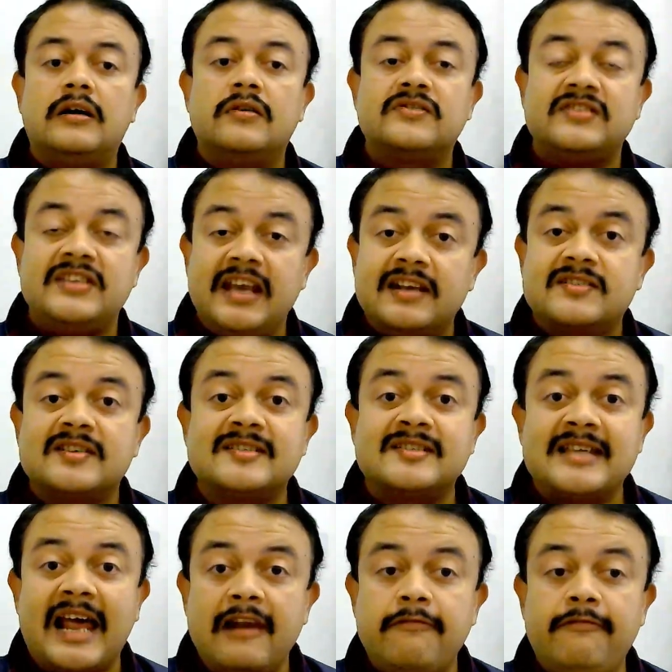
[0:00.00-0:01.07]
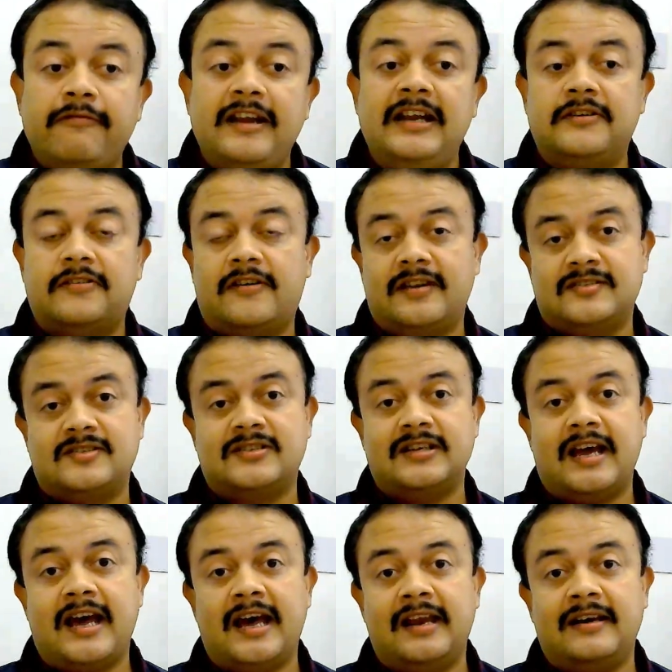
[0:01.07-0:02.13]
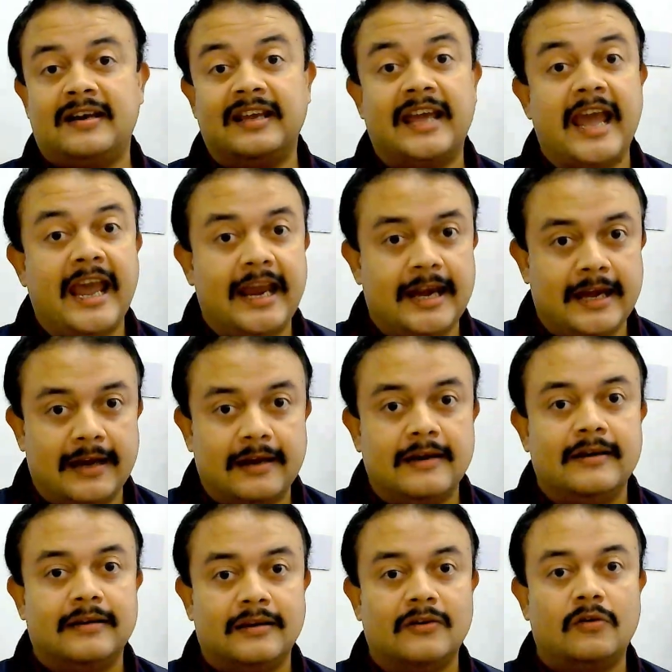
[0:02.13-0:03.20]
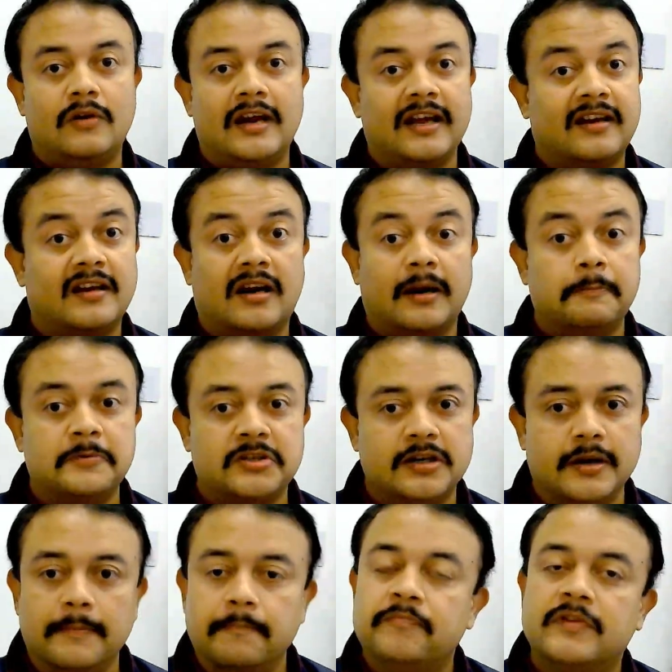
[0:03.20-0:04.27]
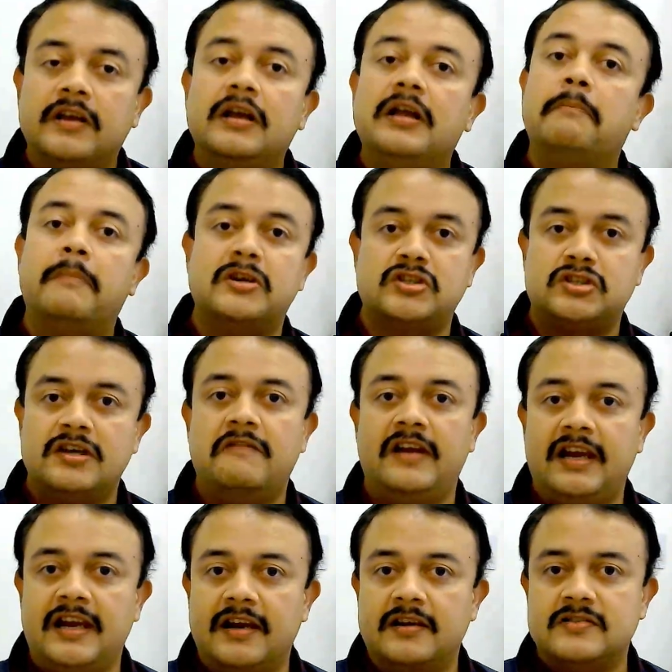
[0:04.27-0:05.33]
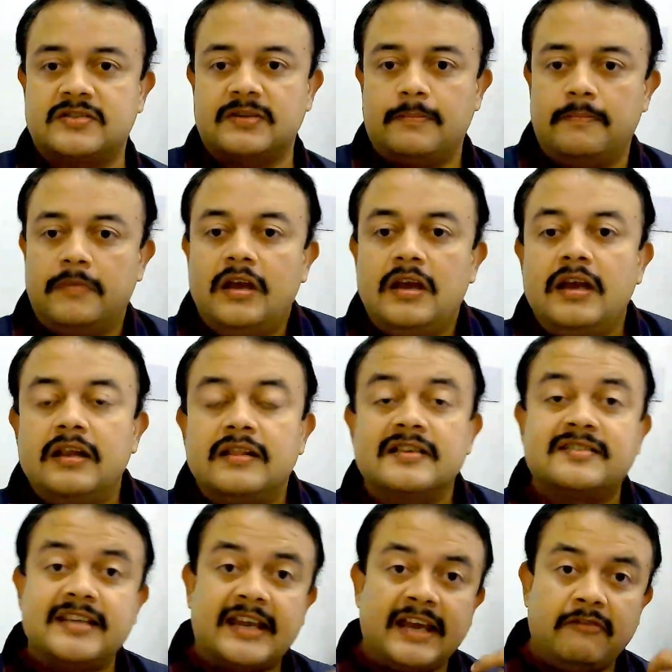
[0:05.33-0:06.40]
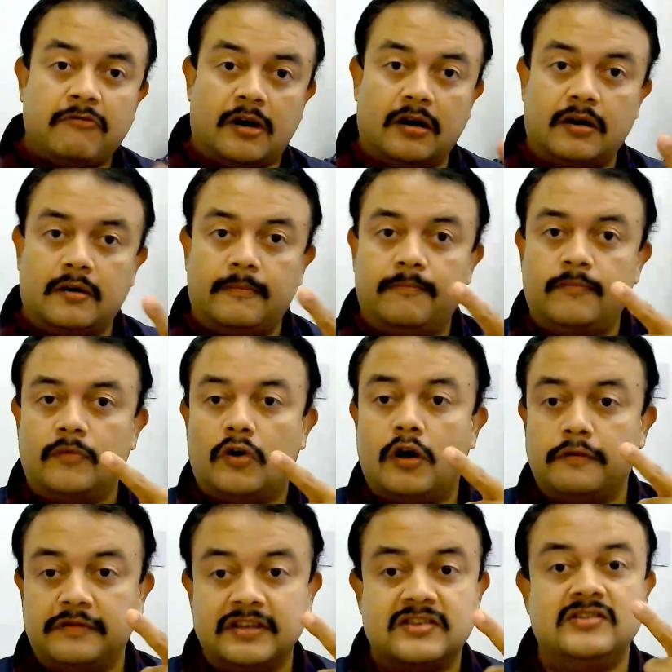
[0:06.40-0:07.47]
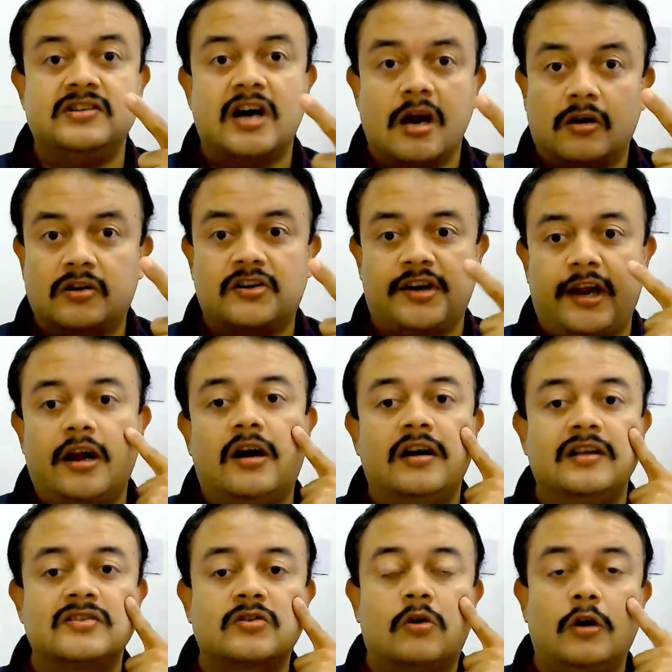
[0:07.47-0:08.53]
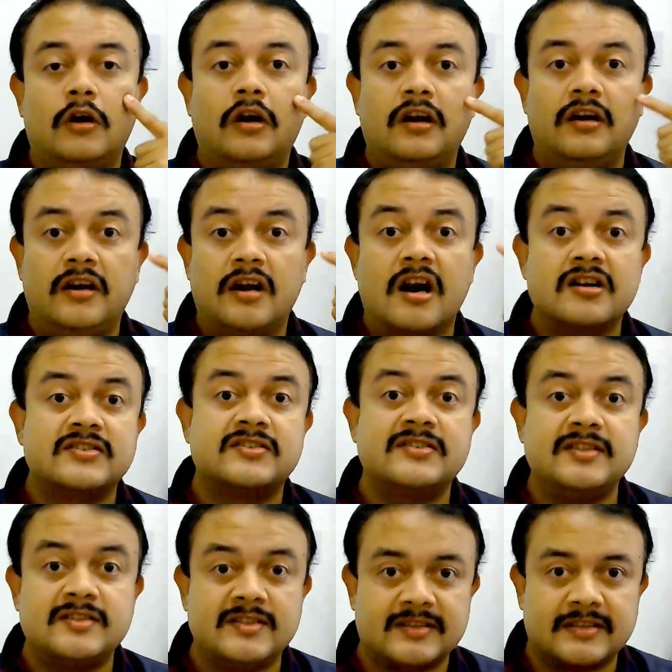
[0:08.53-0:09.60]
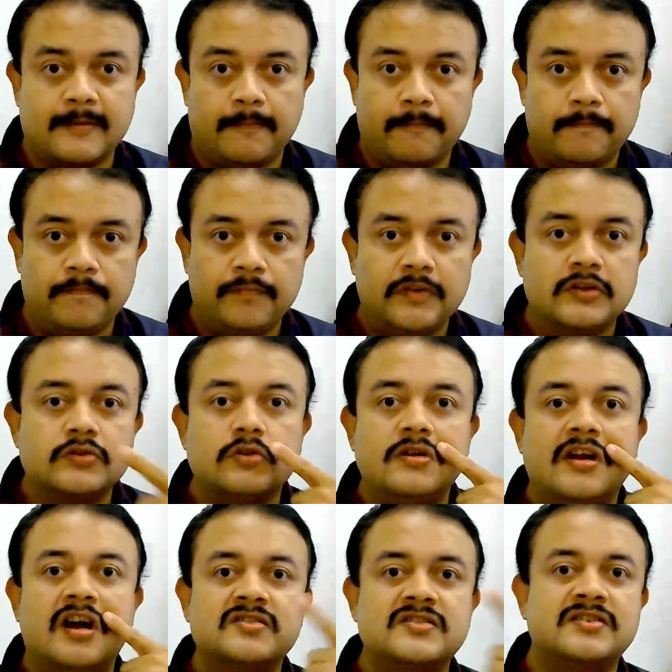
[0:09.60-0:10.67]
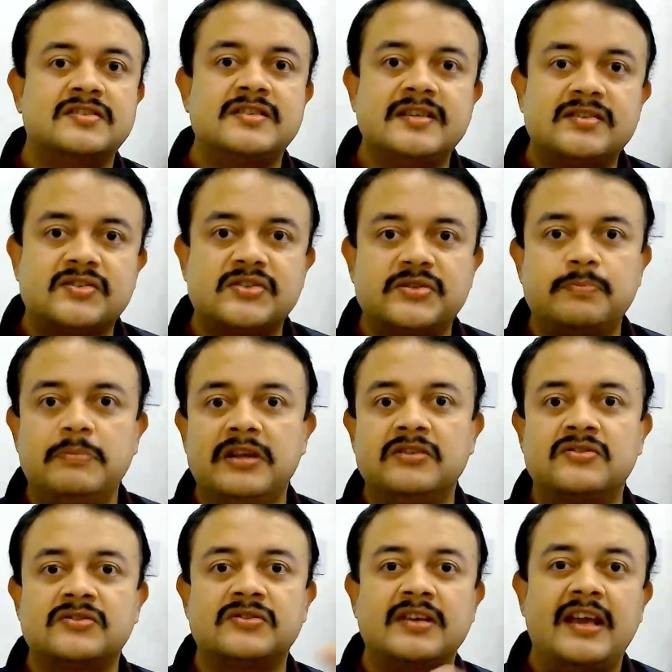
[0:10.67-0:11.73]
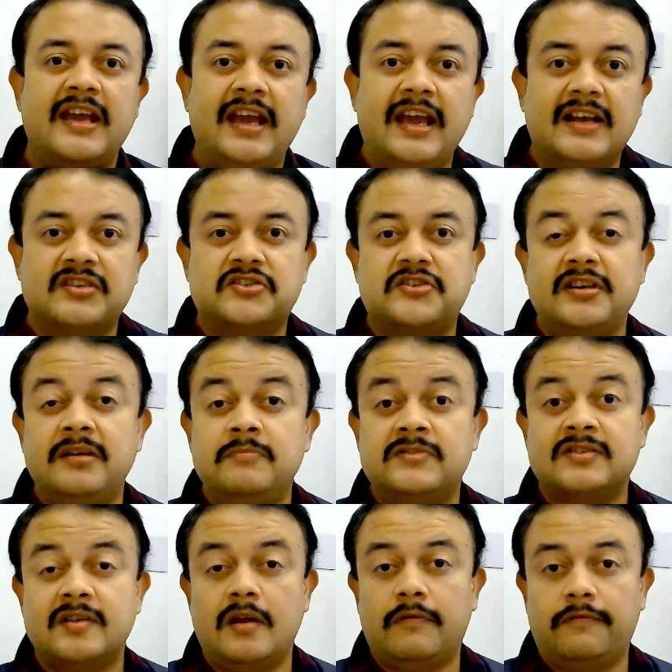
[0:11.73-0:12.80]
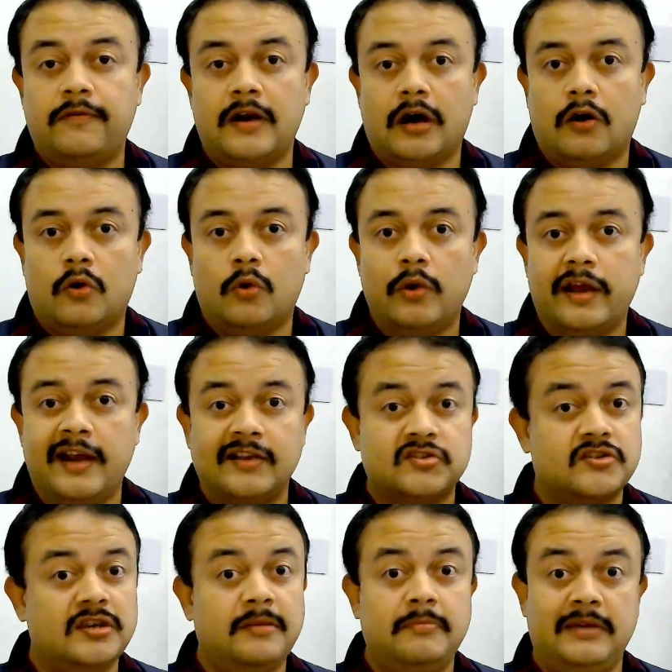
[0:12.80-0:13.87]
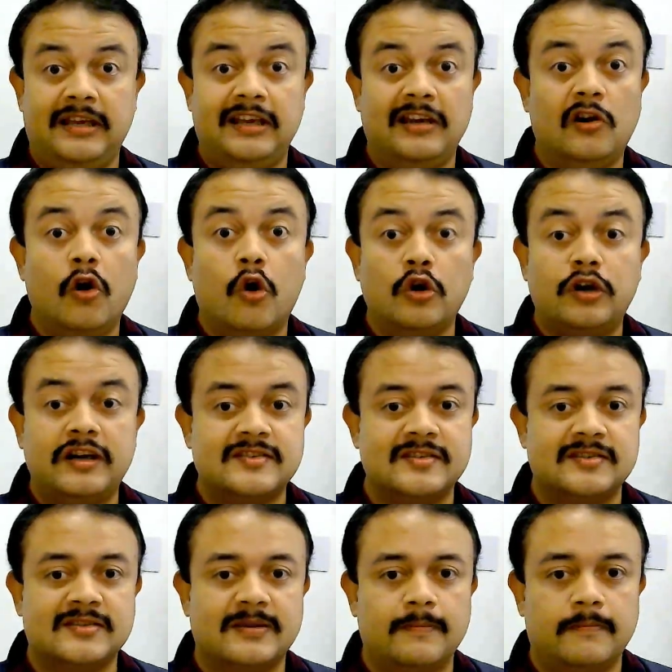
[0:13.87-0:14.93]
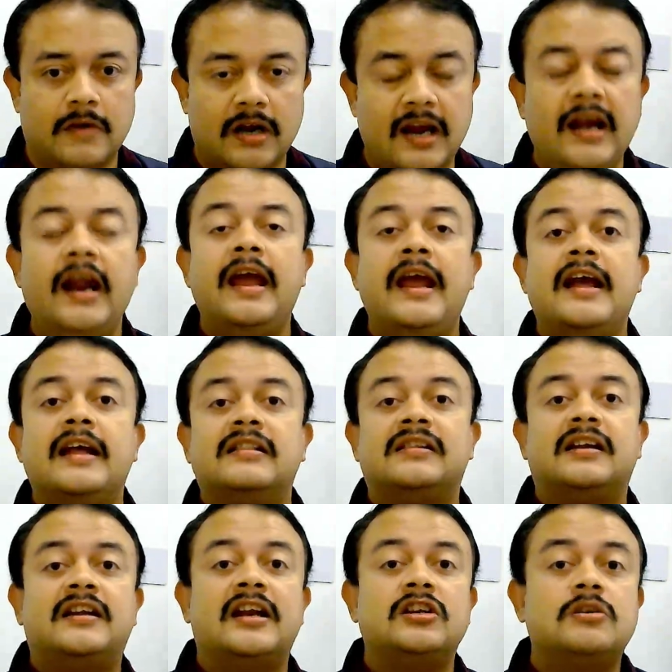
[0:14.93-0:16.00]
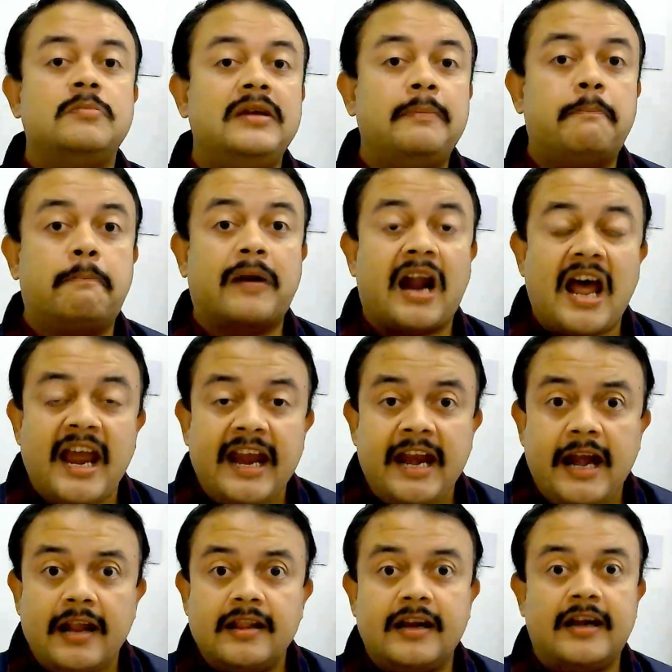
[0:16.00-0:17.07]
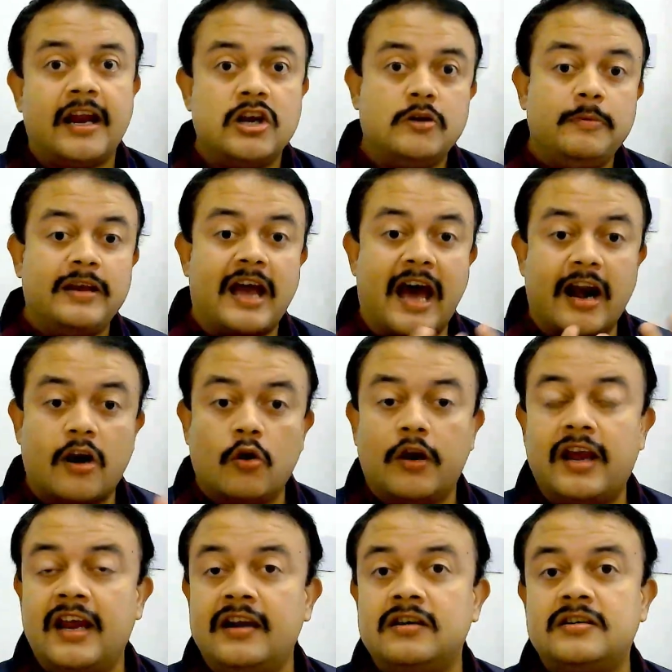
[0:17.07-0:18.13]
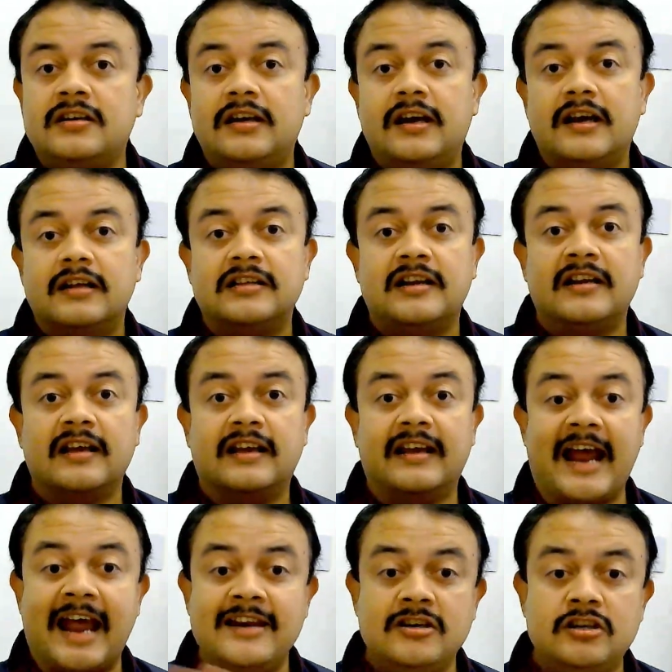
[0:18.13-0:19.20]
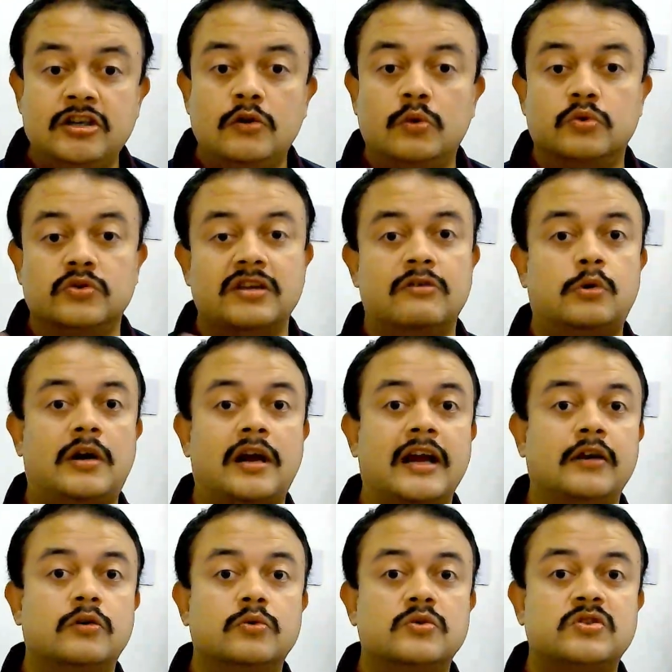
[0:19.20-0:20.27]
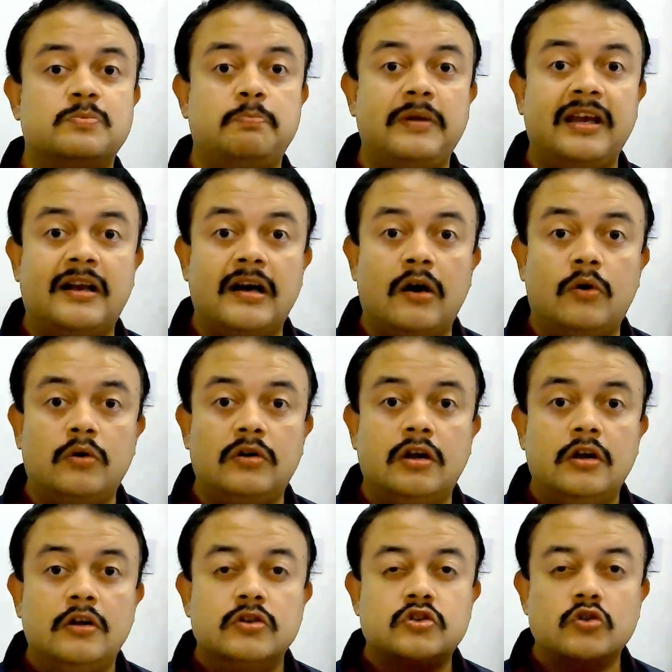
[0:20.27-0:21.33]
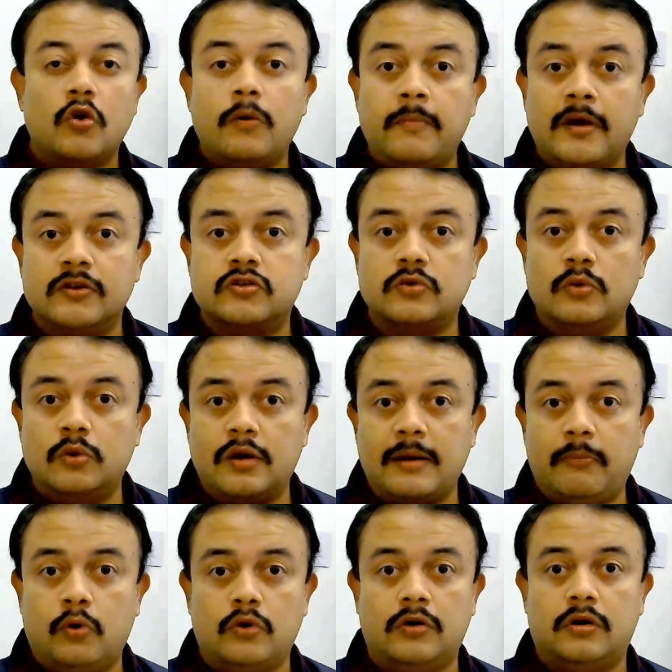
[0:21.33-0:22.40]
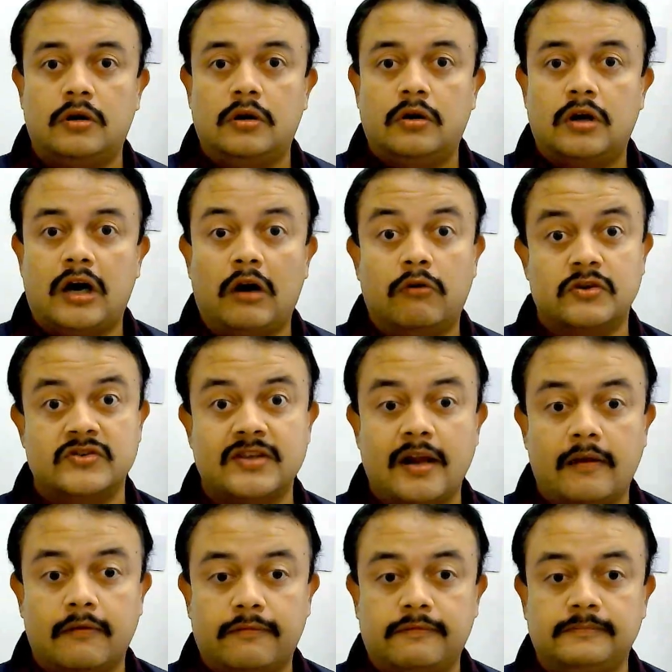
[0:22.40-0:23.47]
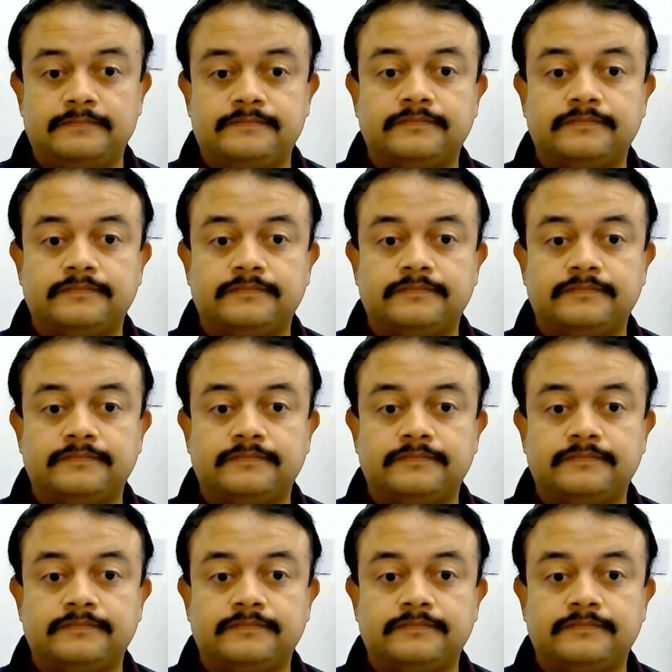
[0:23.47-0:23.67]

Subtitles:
seeks a self-interest and gain, you know, like corruption, Machiavellianism. The second one of this dark triad is called narcissism. So narcissism means extreme self-love and extreme egoticism, right? They tend to be pride, they tend to be arrogant, then the grandiose, they would like to speak out so much good about ourselves,